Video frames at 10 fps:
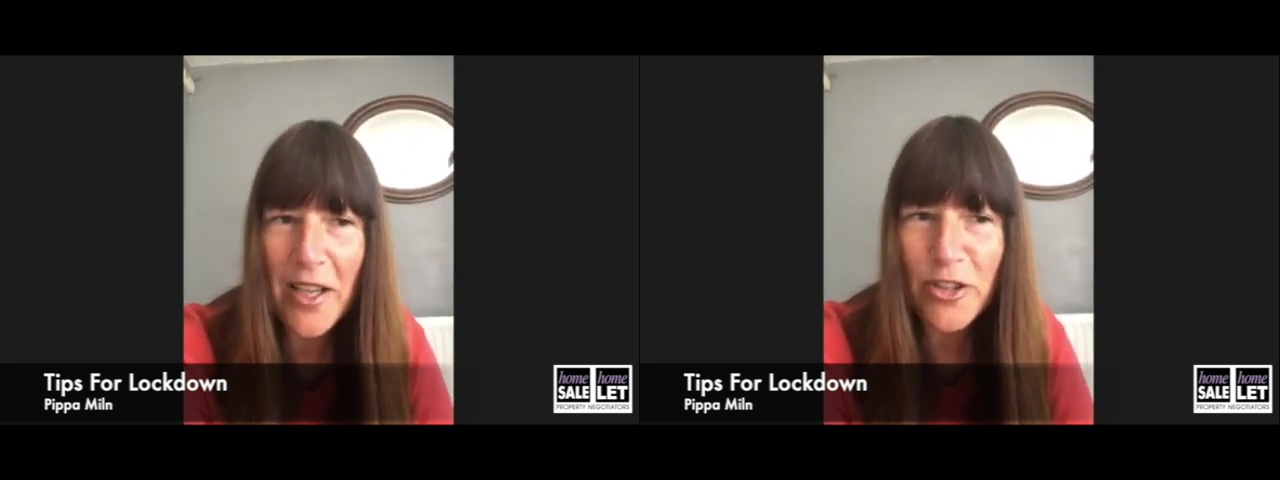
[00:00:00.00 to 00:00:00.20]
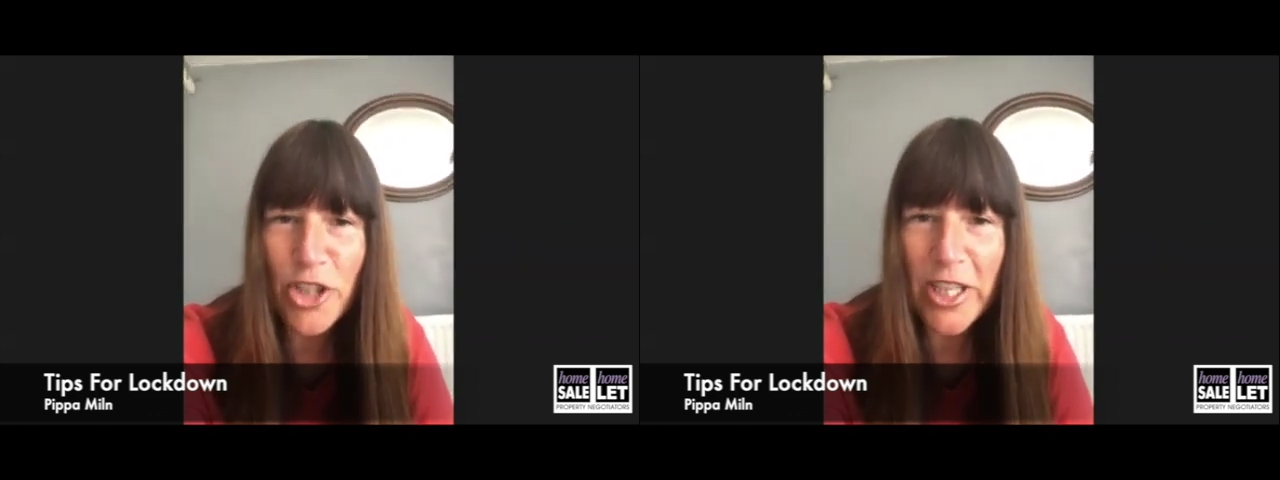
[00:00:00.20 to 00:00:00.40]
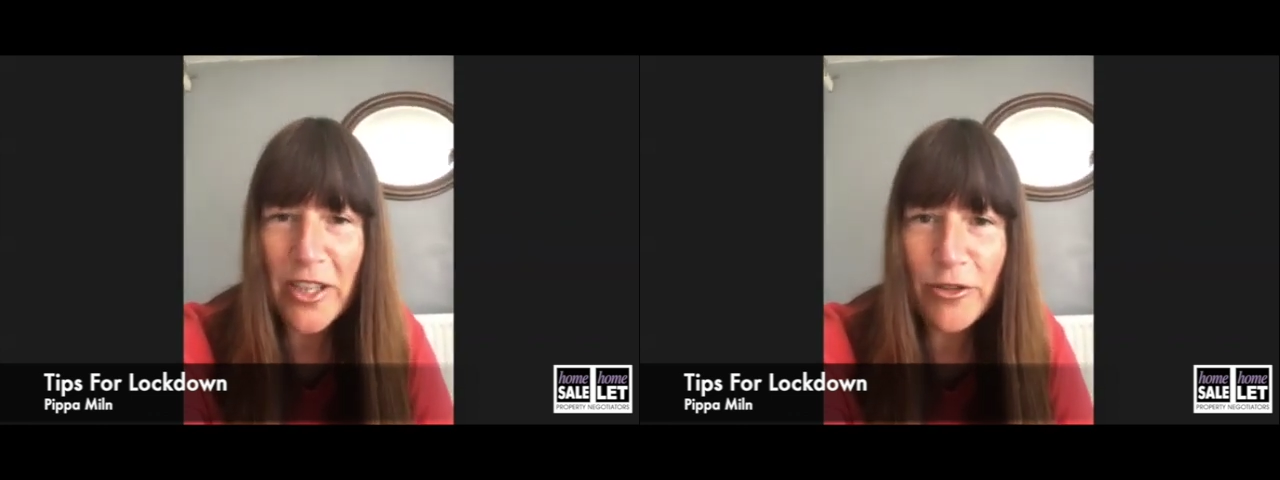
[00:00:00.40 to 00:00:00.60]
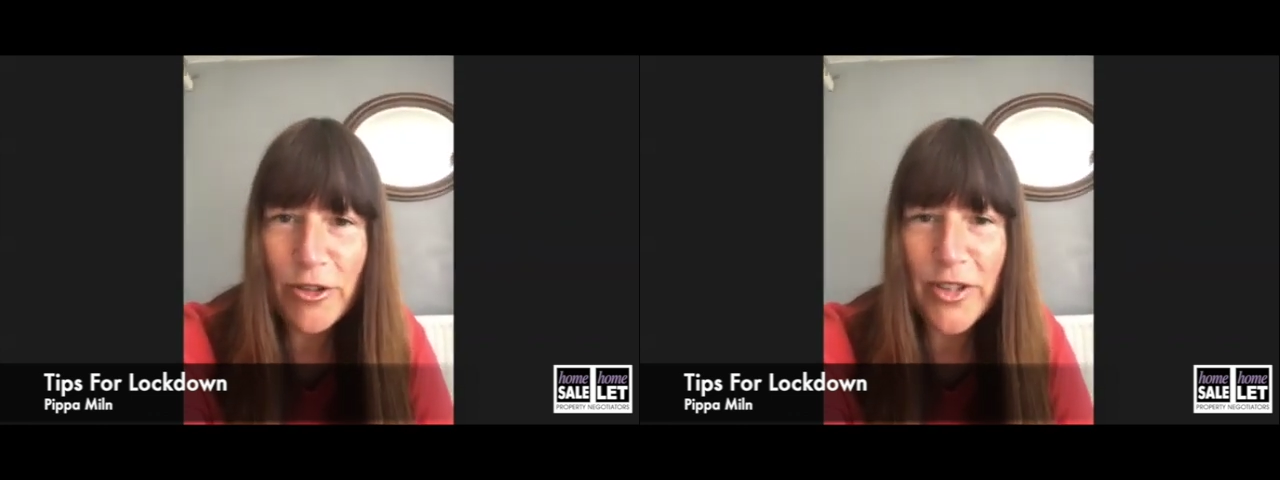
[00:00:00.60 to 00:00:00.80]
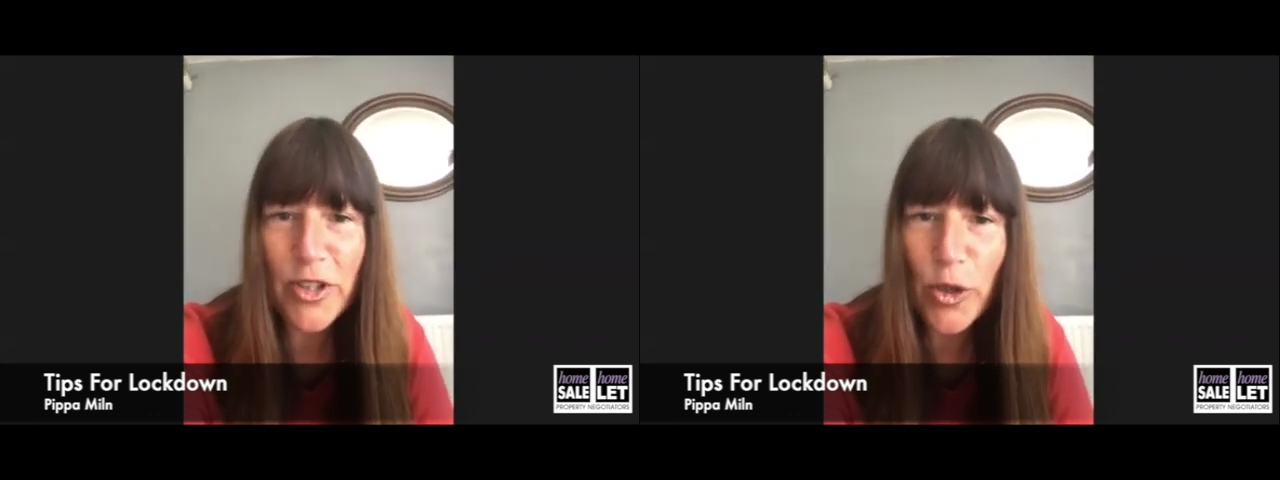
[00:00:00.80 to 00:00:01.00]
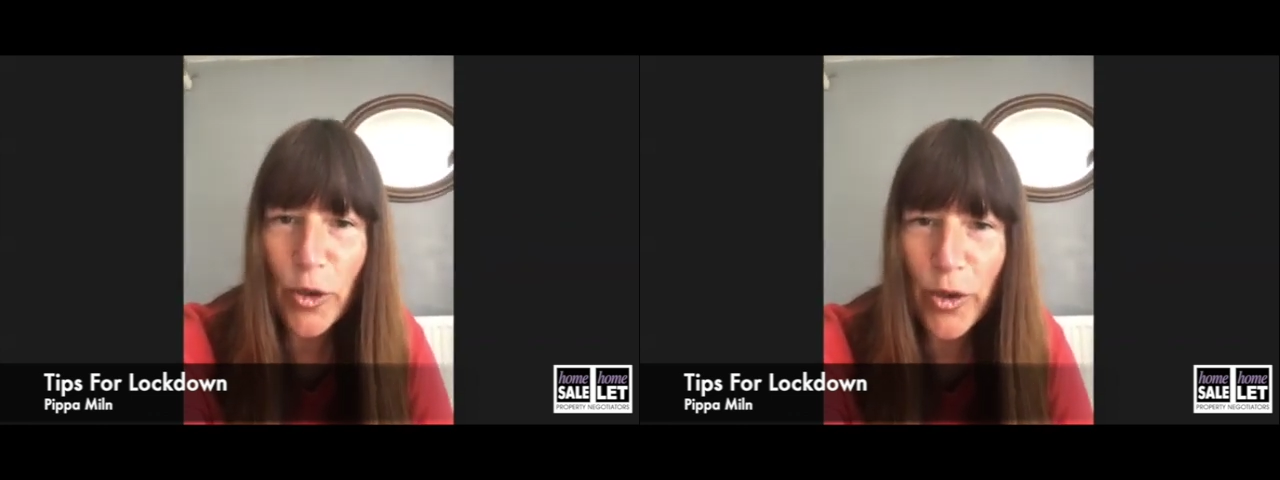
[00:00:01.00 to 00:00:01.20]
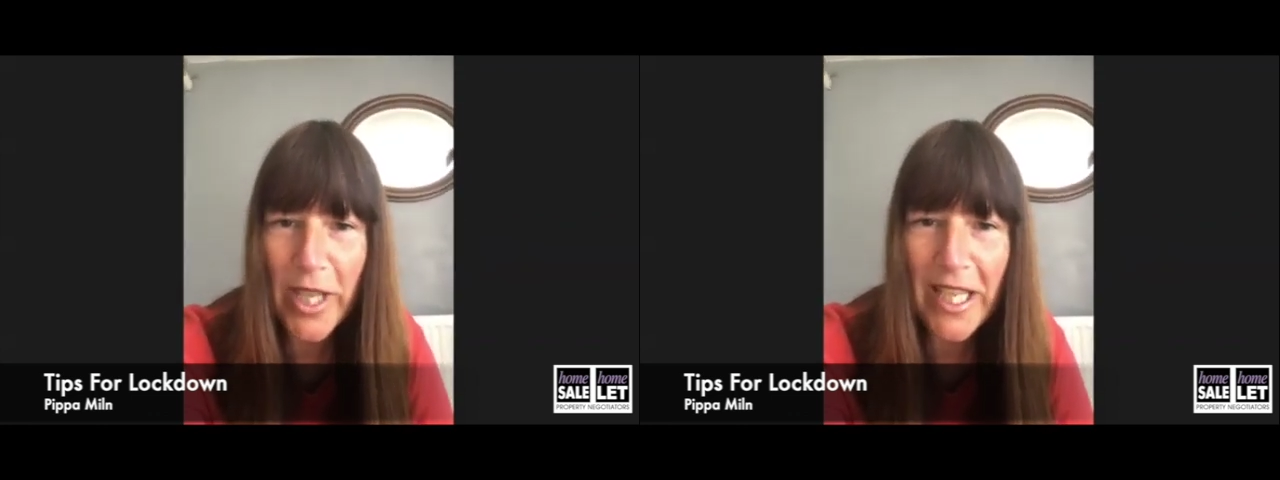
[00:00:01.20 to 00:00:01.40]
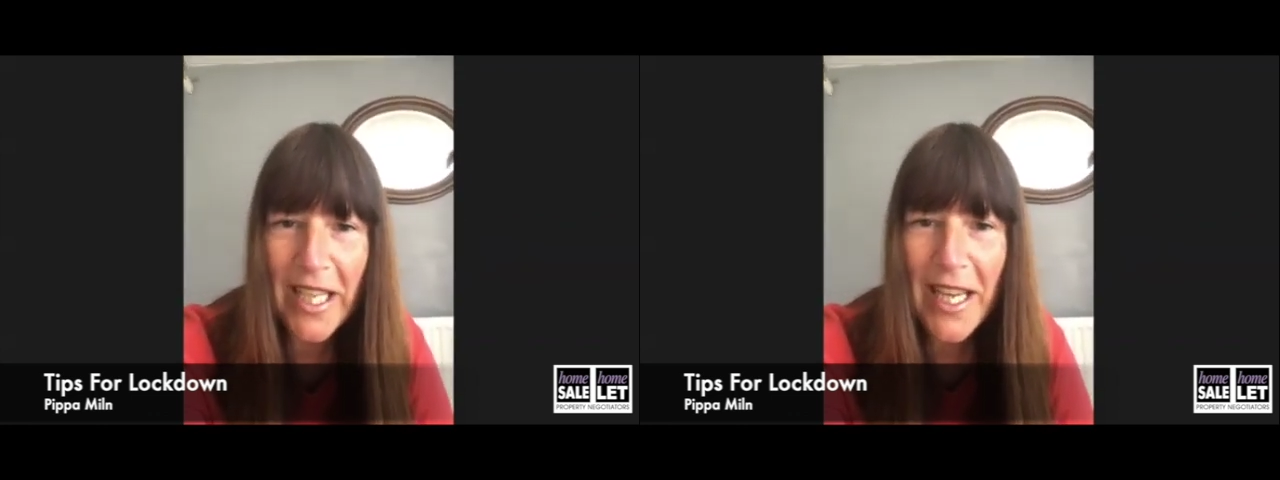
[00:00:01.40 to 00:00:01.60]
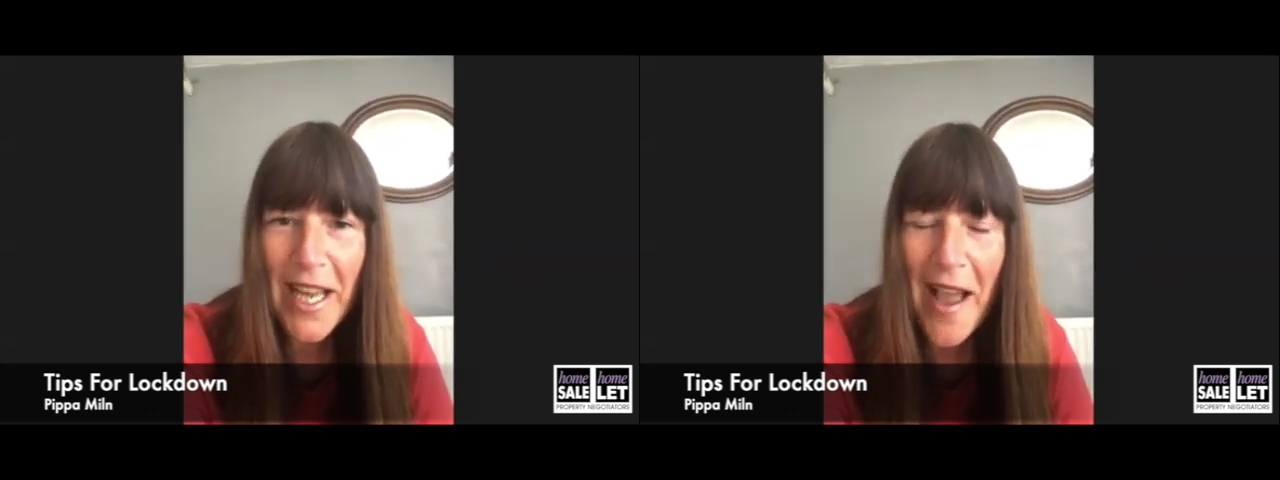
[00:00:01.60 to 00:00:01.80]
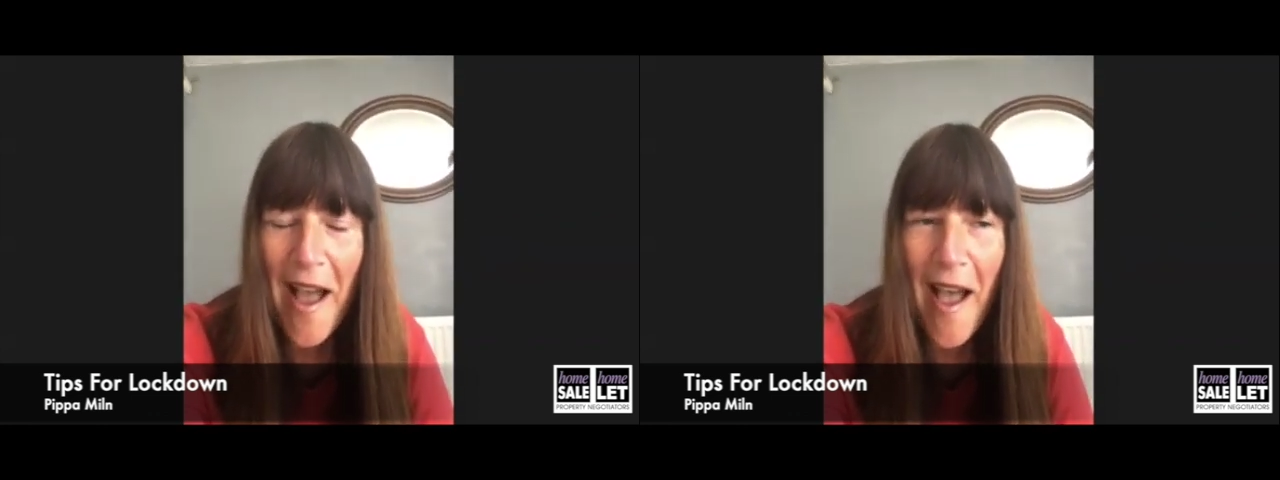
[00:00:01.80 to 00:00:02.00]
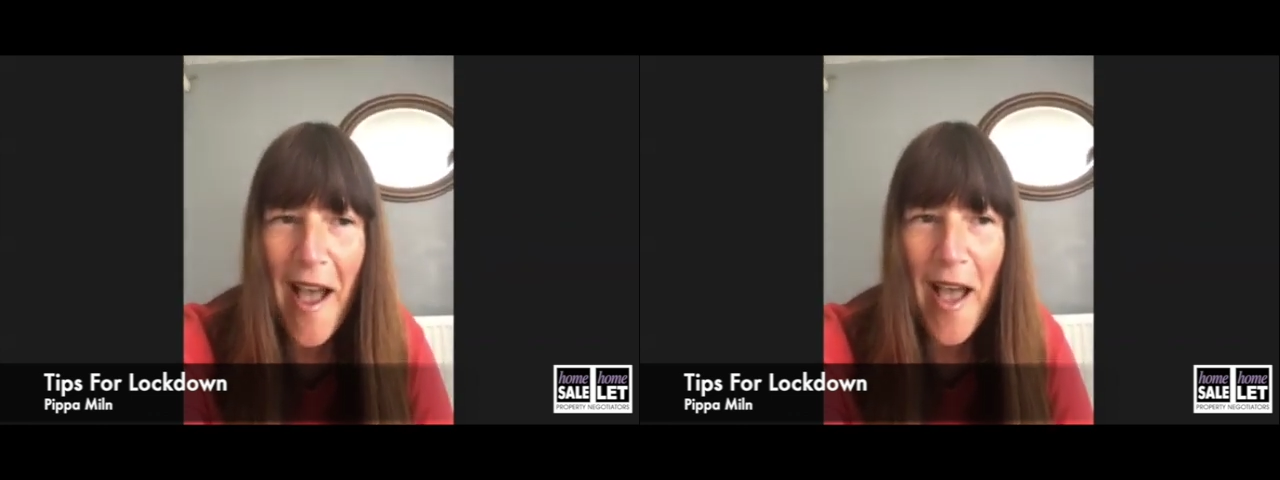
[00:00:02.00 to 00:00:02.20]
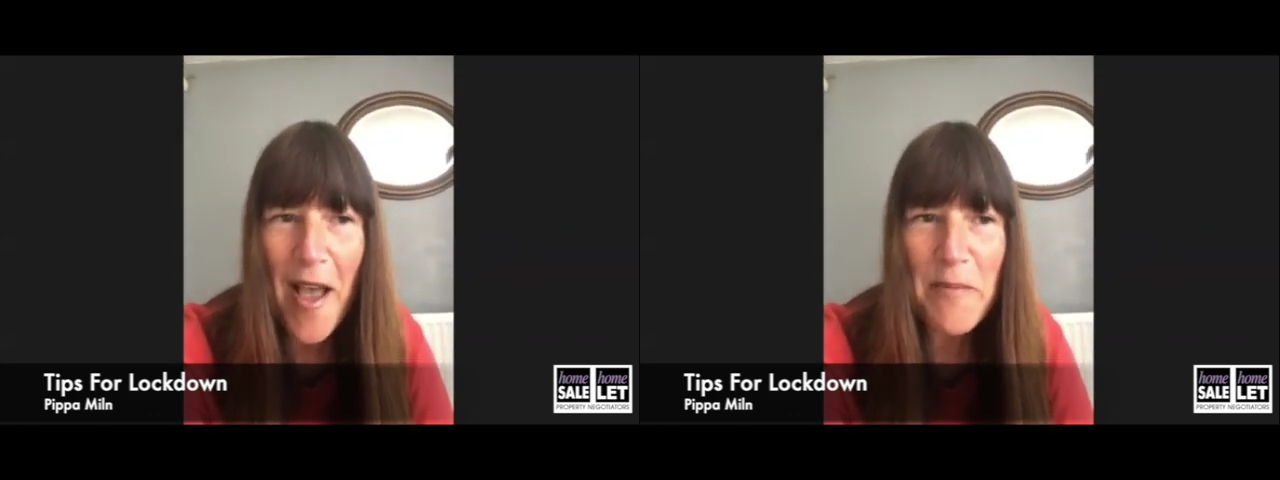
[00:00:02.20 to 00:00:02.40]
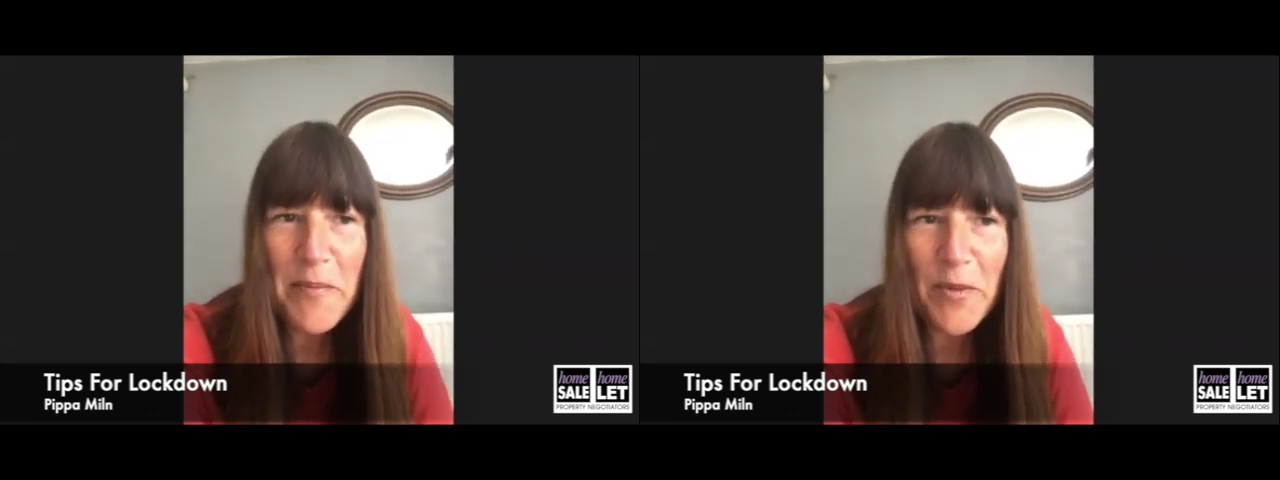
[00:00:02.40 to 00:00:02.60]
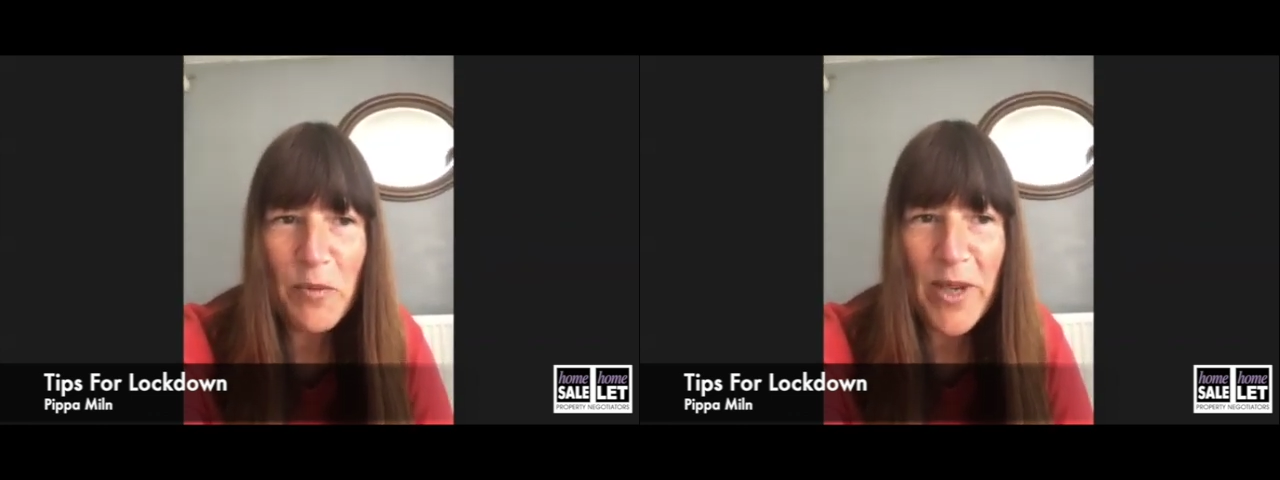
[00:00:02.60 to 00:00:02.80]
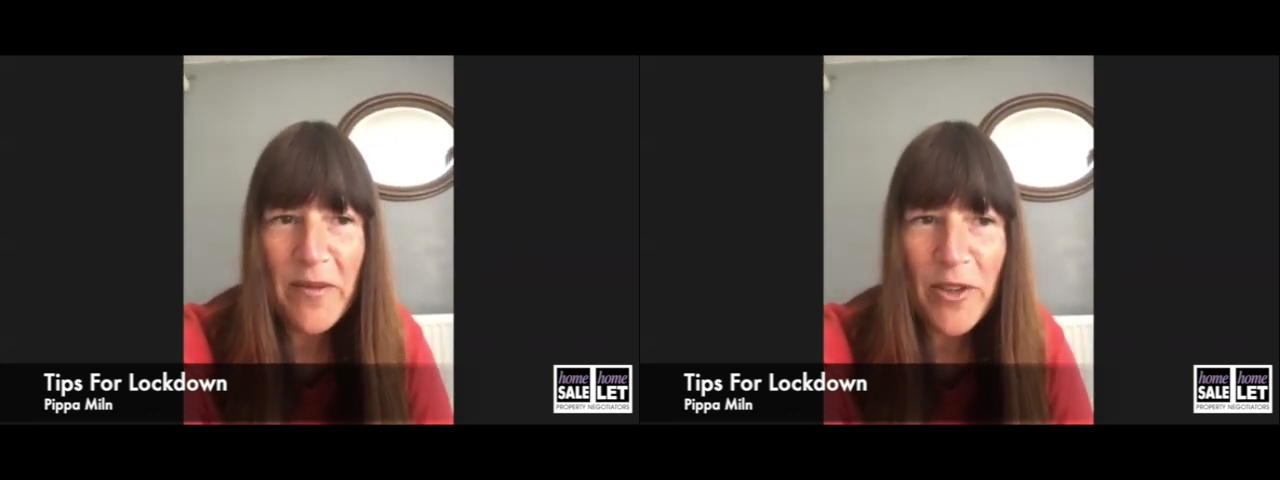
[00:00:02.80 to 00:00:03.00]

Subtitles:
children's toy. We've